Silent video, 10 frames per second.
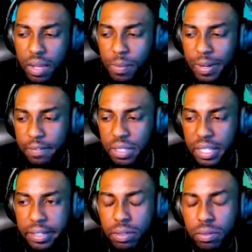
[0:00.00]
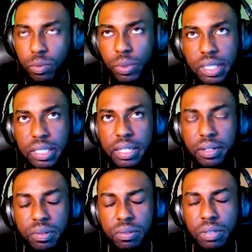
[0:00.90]
But I feel like one thing
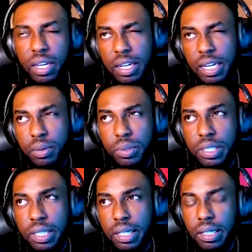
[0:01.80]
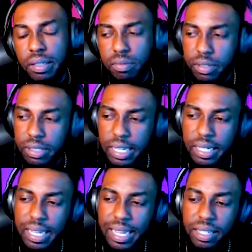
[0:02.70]
that I would say that
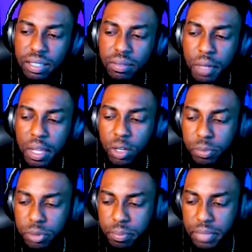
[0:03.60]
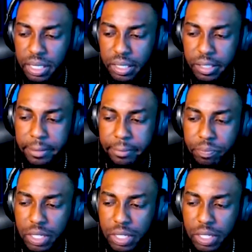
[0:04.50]
kind of helped me,